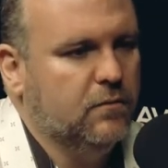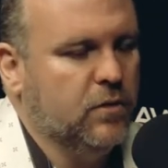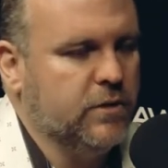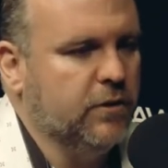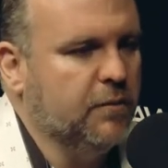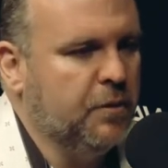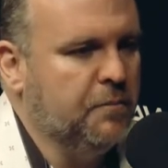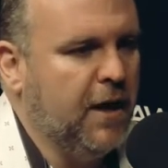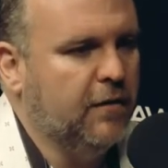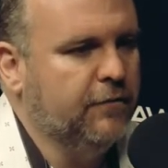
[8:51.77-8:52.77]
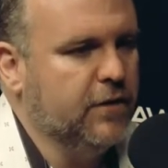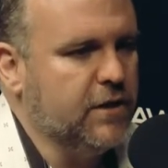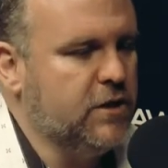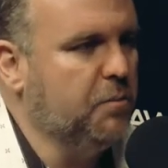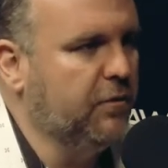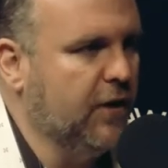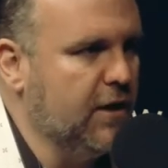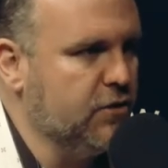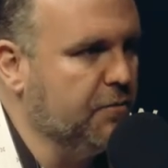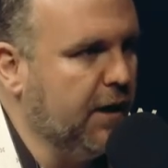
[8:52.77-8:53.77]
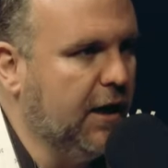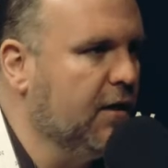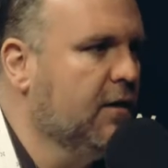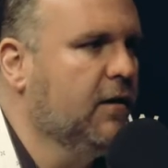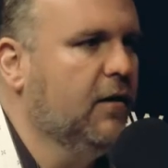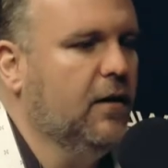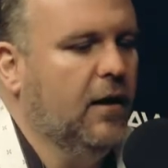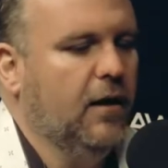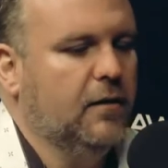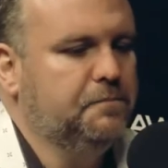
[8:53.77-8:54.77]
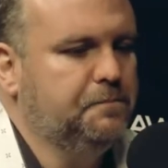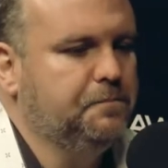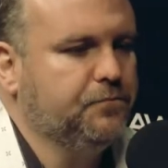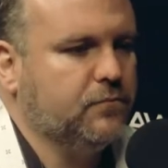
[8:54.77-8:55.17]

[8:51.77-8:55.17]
wasn't really prepared for the supervisor me. Um,